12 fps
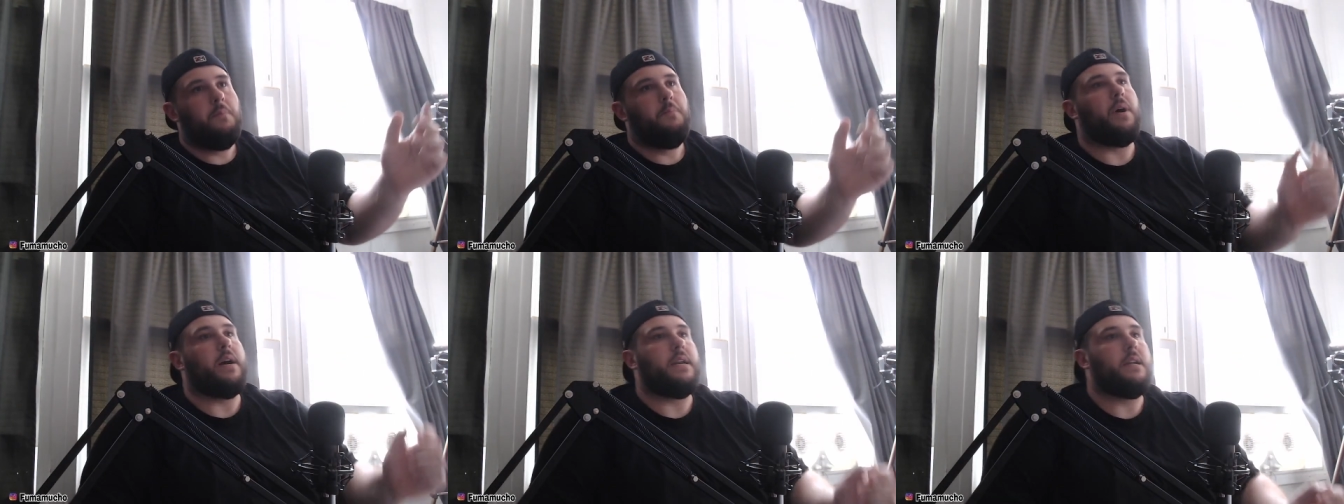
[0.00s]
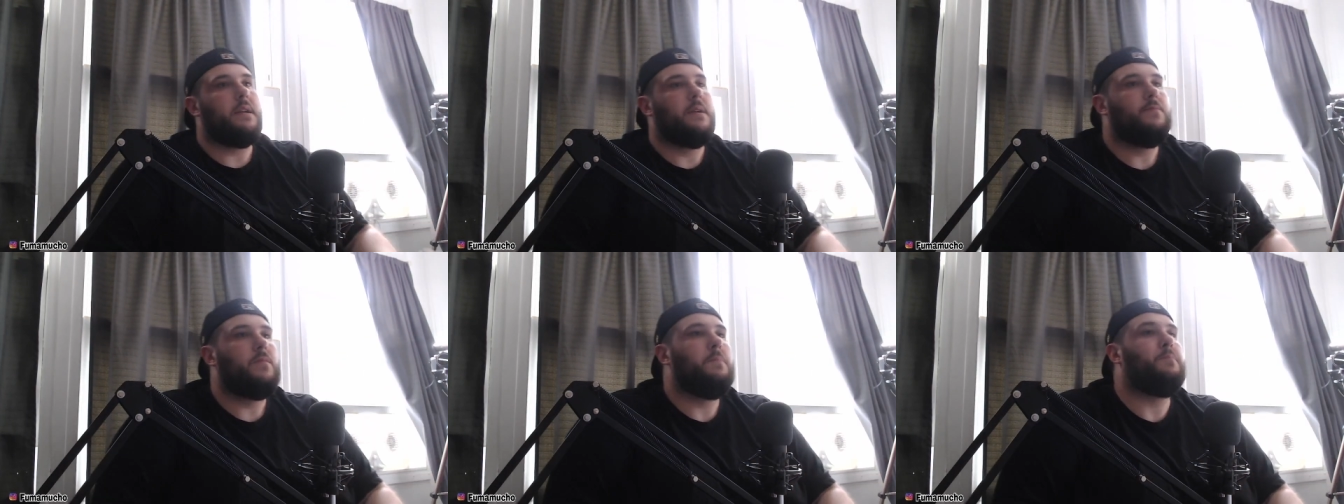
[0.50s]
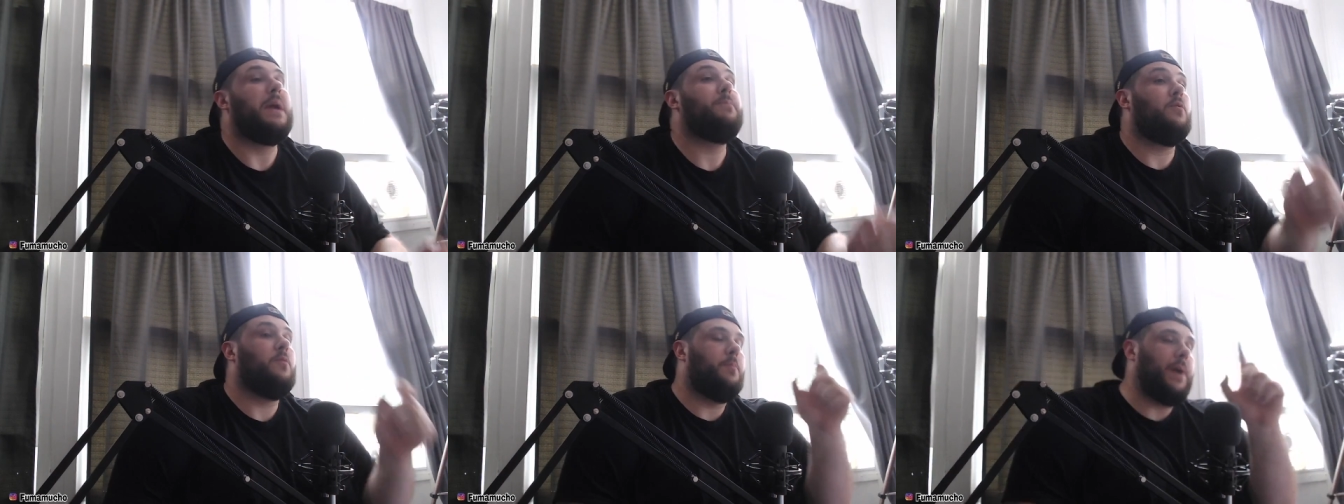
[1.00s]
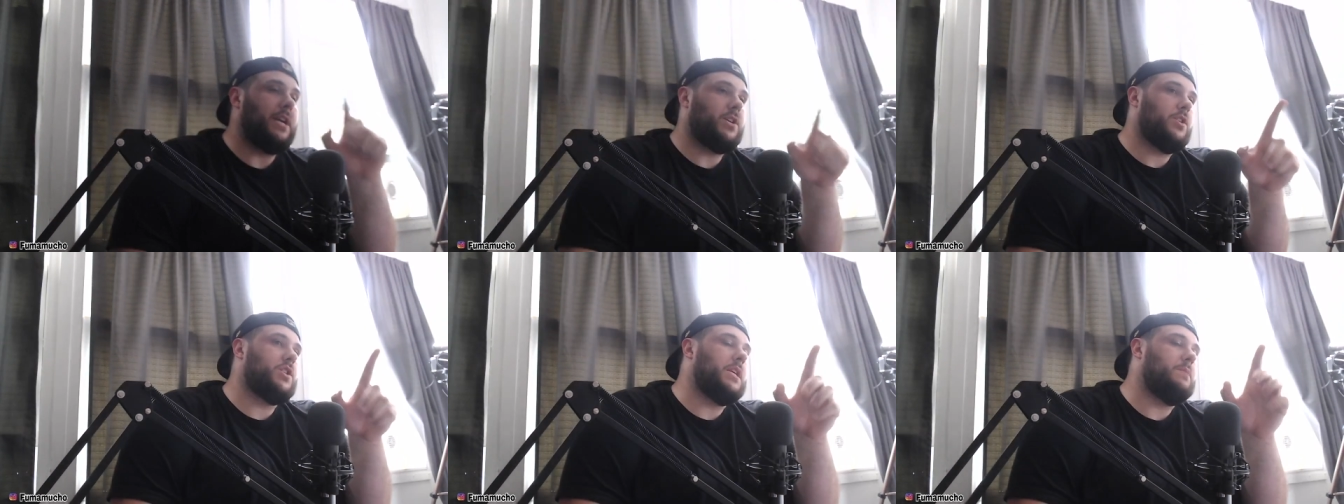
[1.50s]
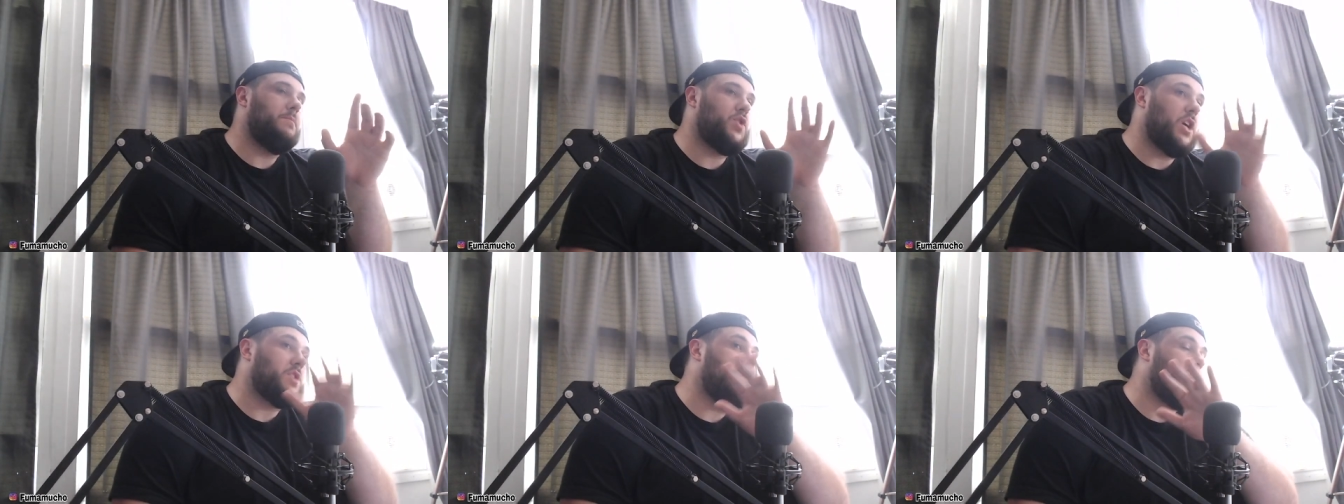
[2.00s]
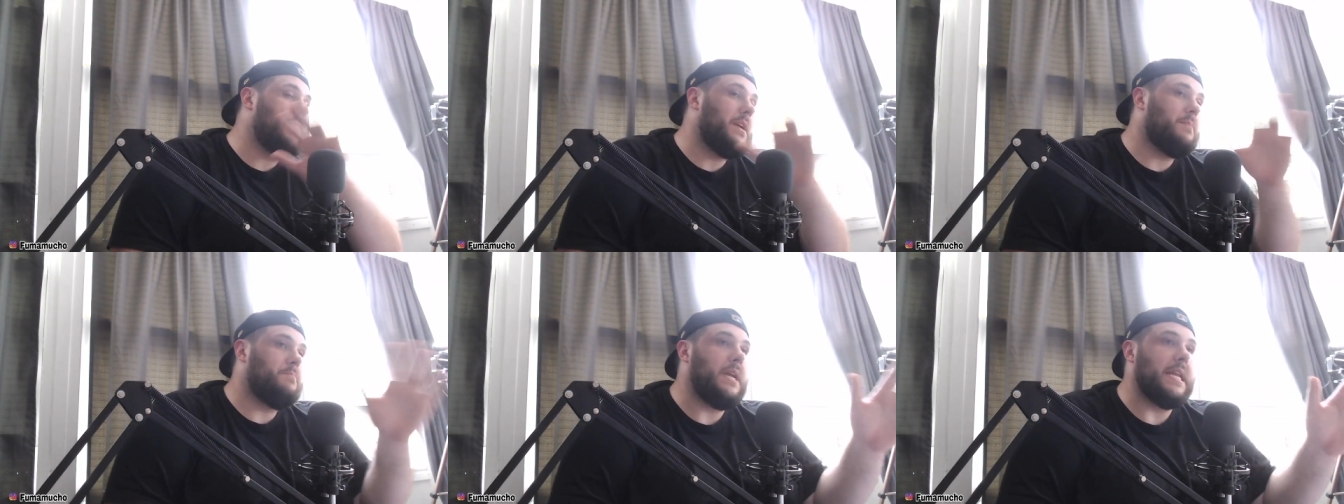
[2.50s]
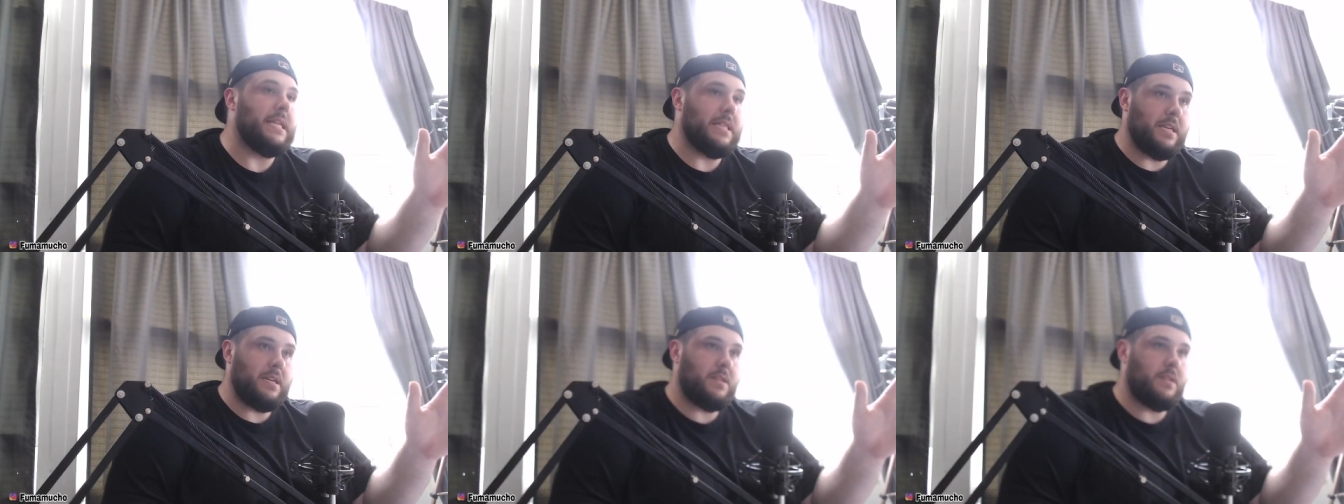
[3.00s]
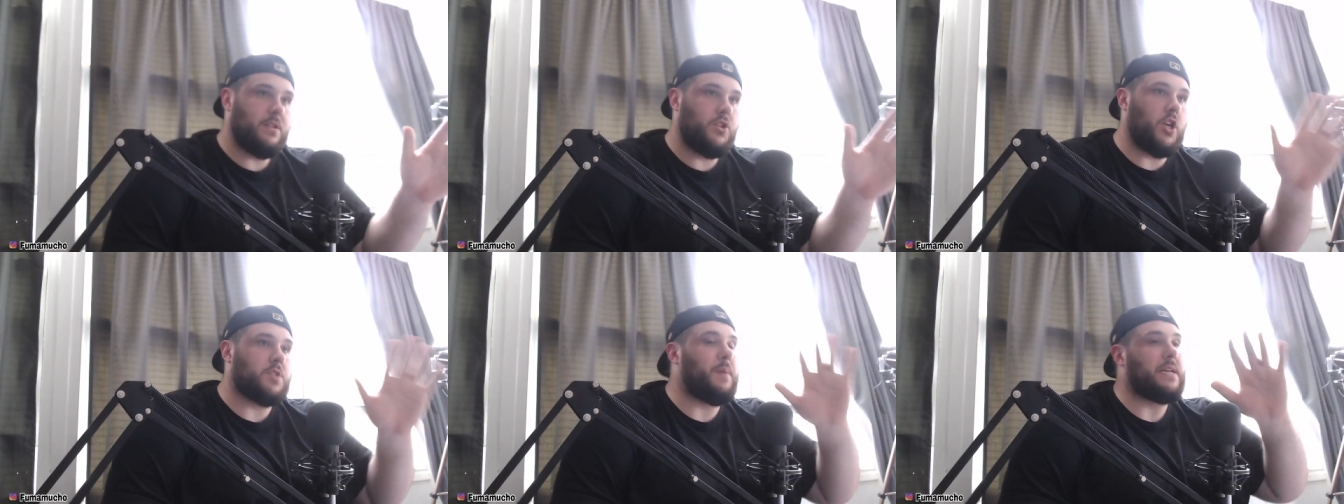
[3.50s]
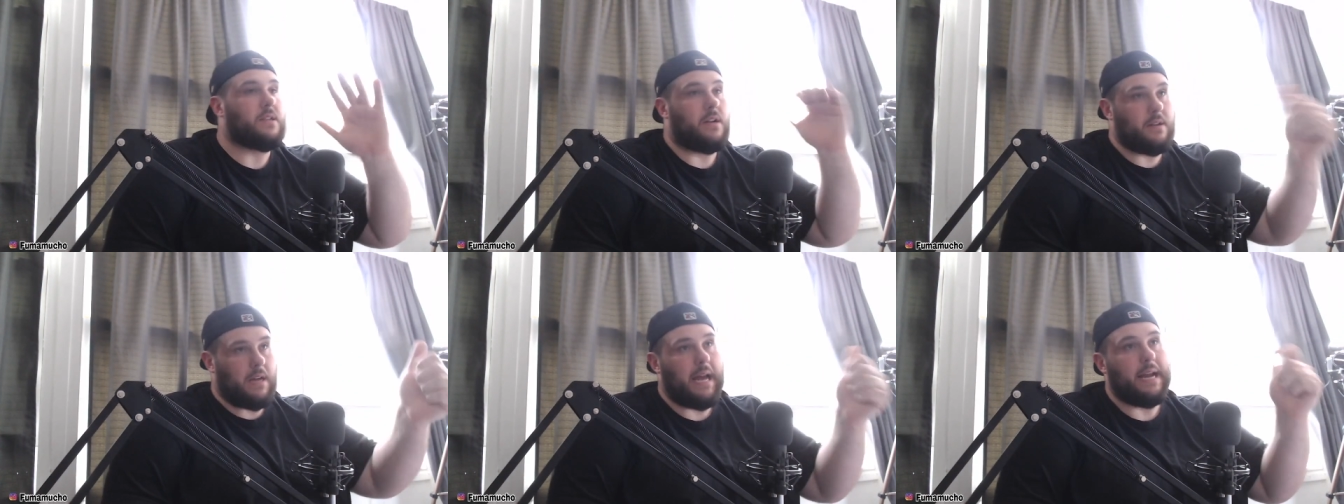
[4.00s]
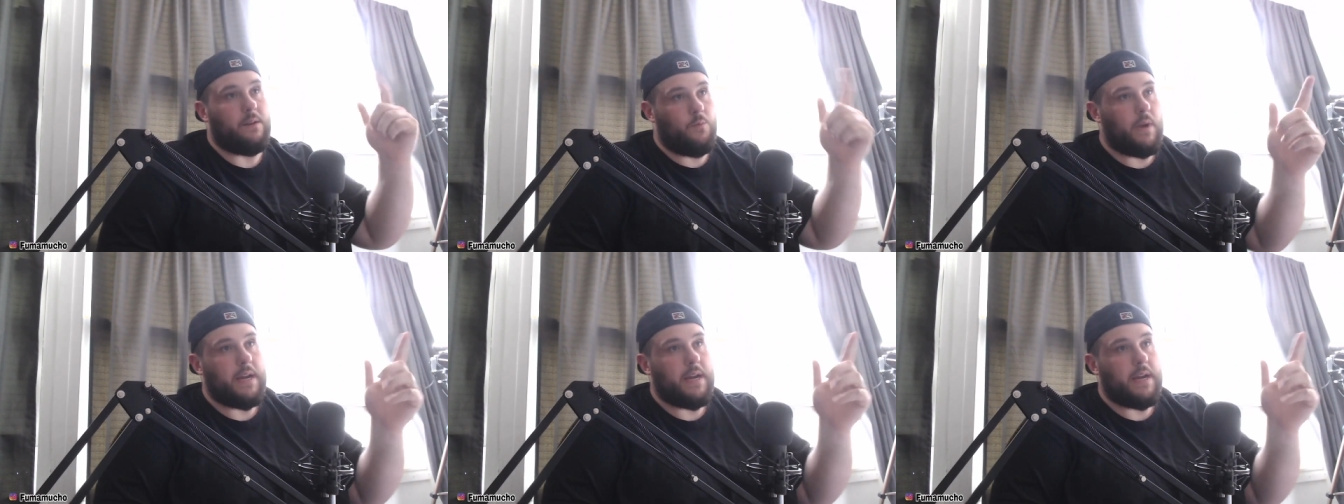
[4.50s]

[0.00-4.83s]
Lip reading: But people will pass judgment on me immediately, just based on height and weight.